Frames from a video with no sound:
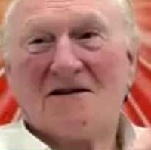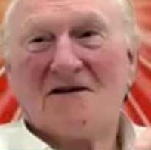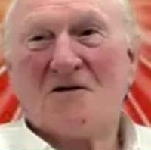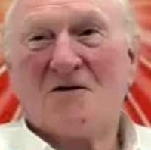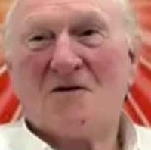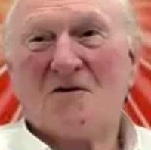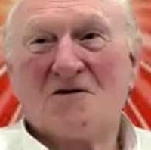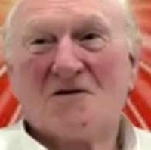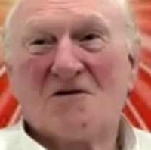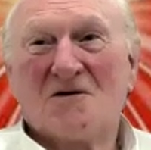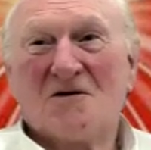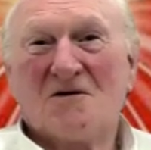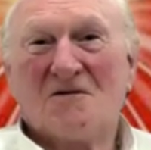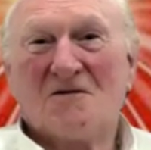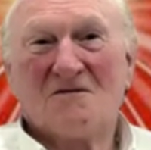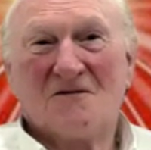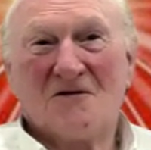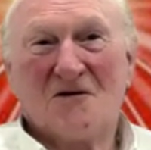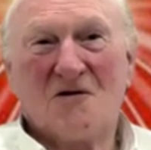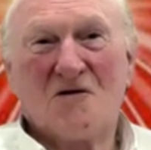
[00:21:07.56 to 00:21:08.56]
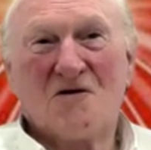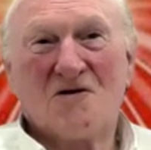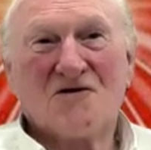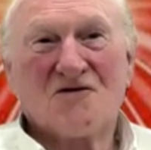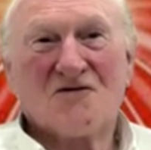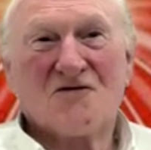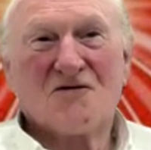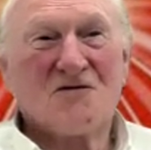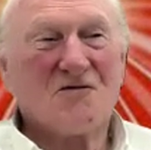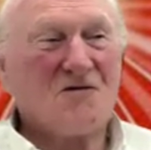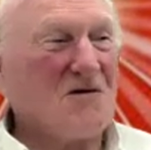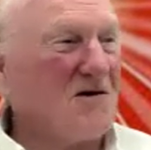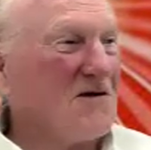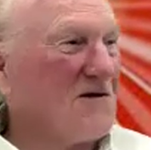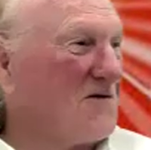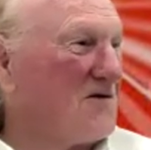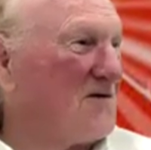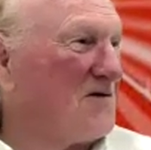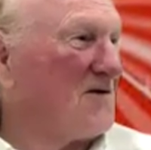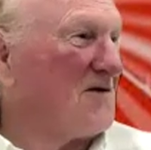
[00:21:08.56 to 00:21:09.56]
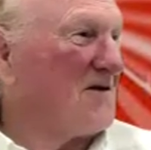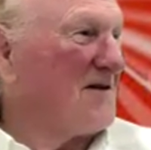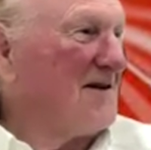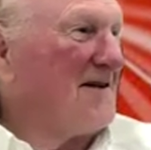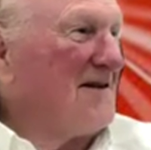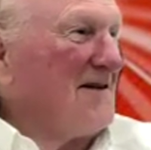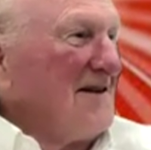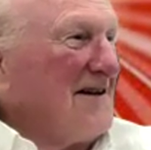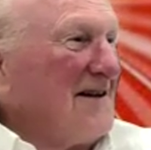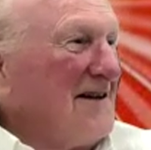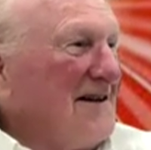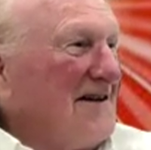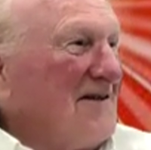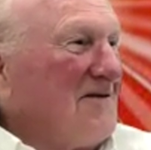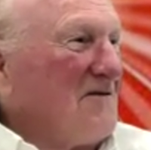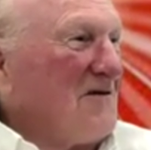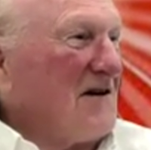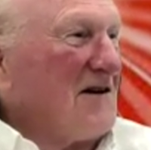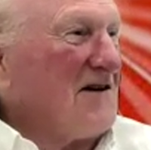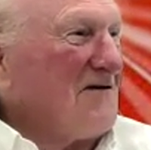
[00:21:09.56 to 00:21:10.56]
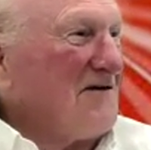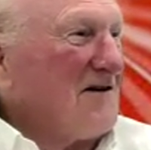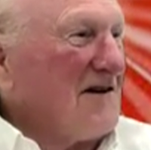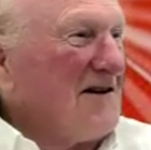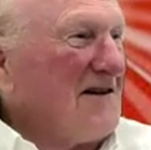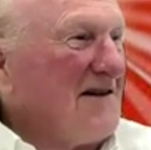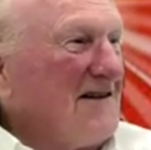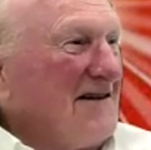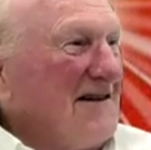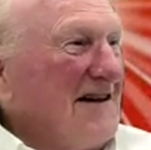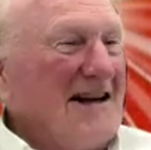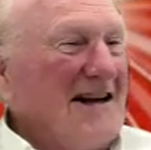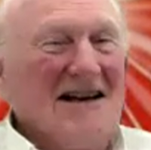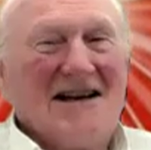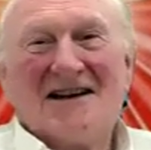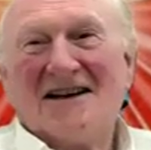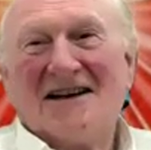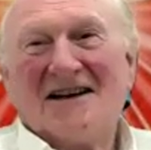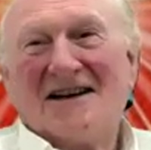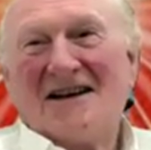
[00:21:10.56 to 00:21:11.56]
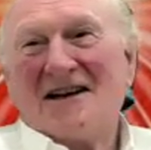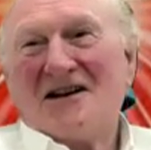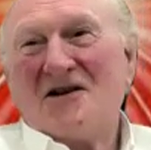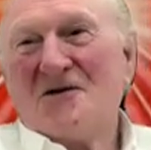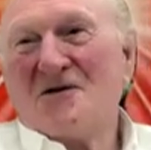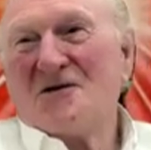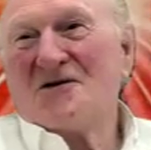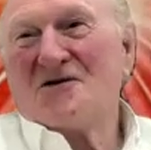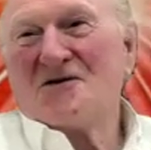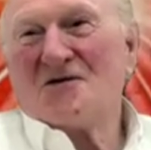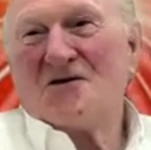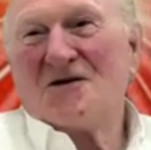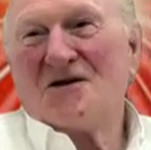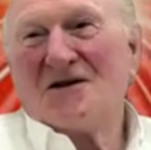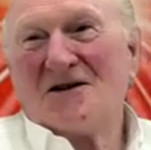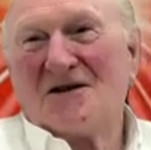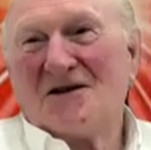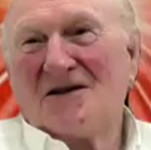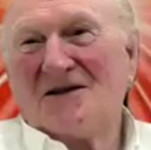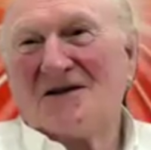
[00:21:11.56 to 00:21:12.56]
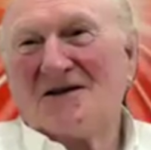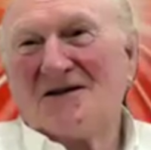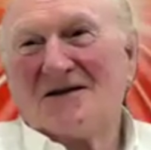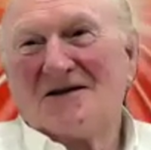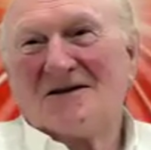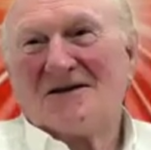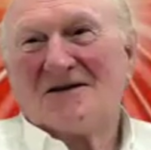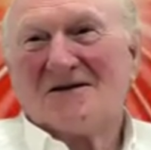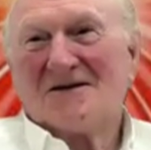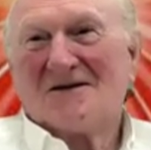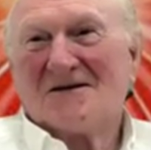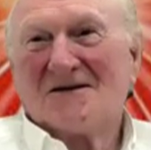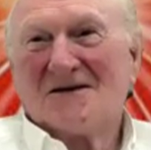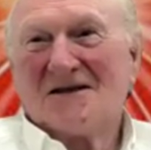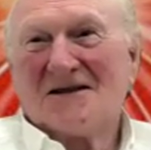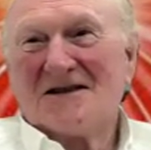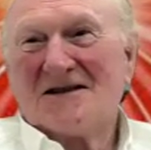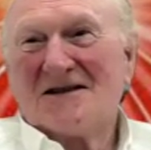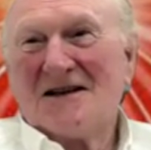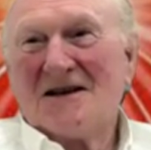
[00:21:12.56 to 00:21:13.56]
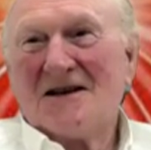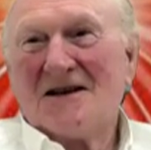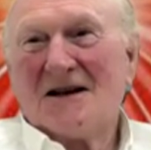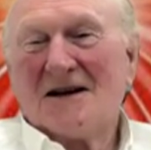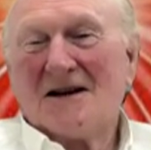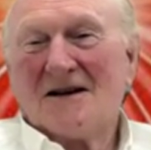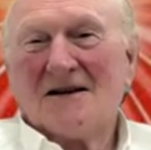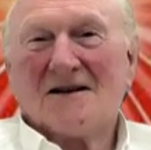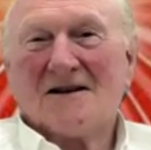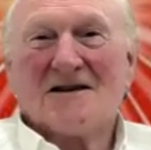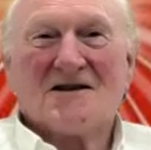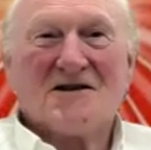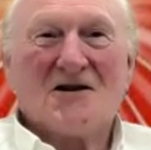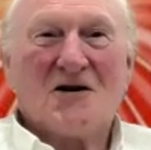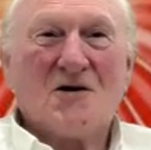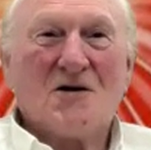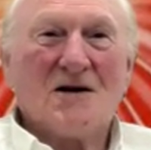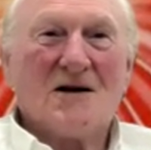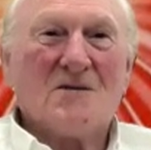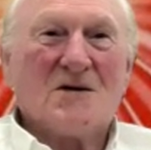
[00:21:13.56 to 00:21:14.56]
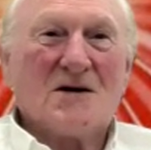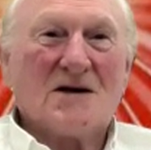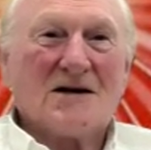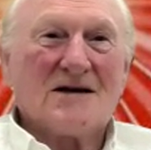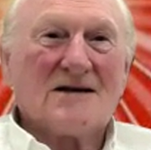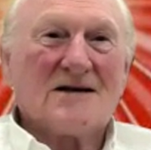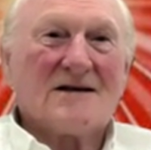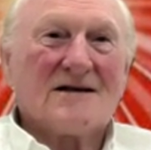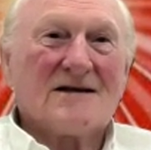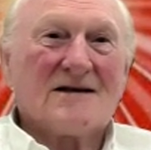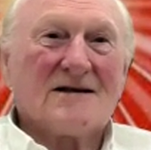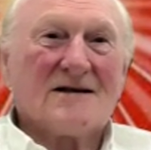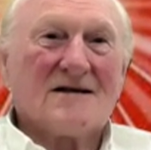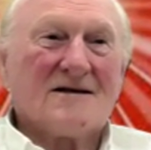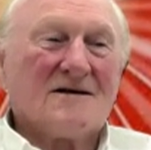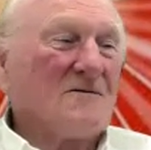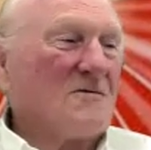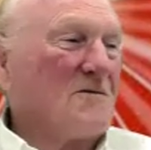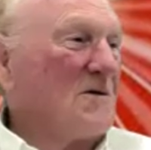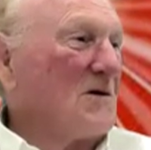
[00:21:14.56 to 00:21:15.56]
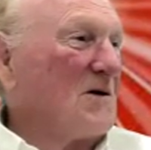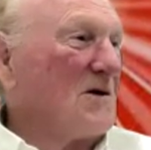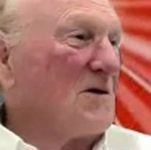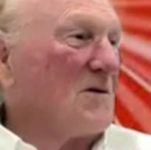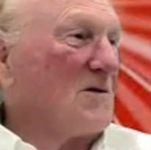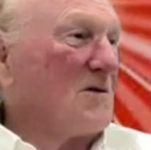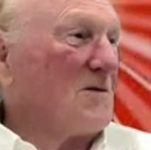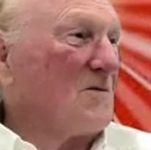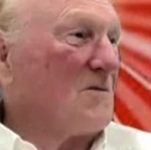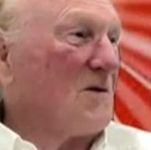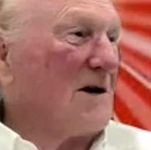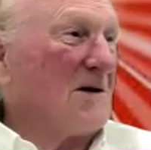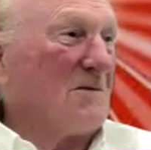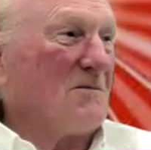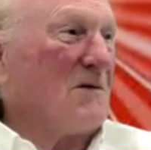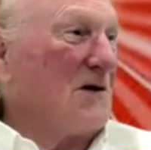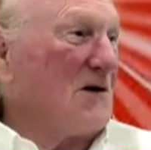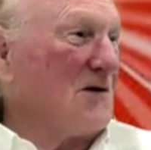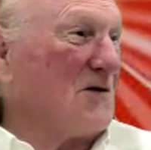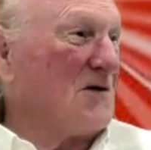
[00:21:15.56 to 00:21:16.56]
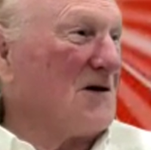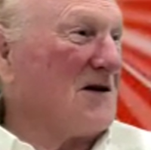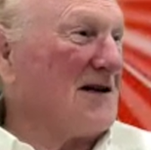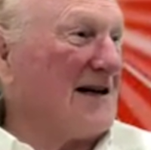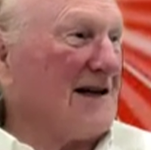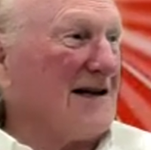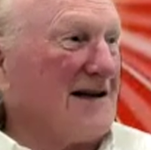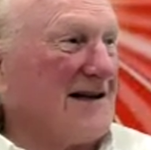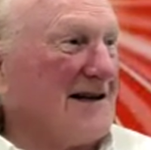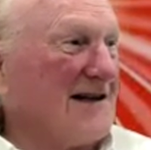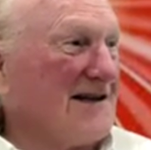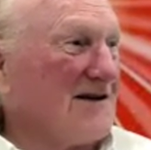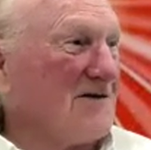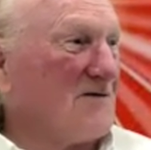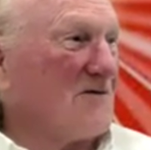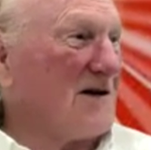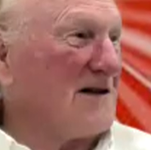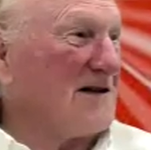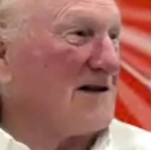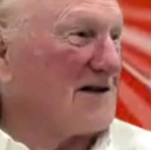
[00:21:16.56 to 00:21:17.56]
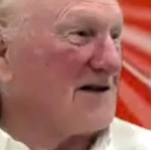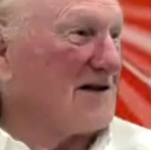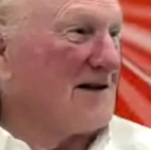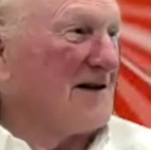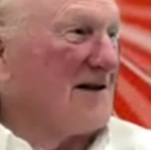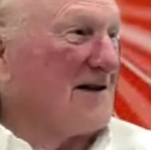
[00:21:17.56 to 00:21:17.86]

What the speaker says: or orchestra work or whatever, anything that you enjoy, you know. So there's no limits to where we can be doing 10 things at once